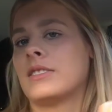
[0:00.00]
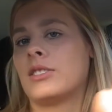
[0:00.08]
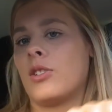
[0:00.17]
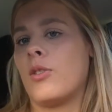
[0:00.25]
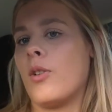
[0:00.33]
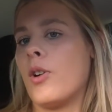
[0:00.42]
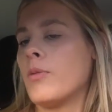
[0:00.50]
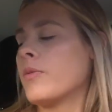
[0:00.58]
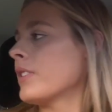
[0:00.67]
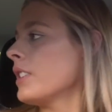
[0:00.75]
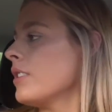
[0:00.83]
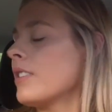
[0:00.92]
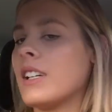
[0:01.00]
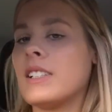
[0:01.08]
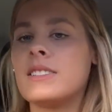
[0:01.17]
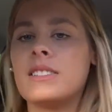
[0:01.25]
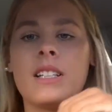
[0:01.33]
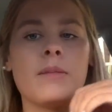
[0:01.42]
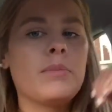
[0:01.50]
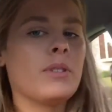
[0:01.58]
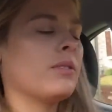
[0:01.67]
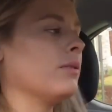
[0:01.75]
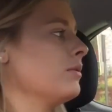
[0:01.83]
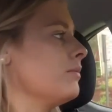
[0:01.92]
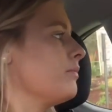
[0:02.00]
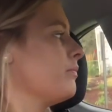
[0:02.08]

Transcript: So hopefully you guys stay put. Oh,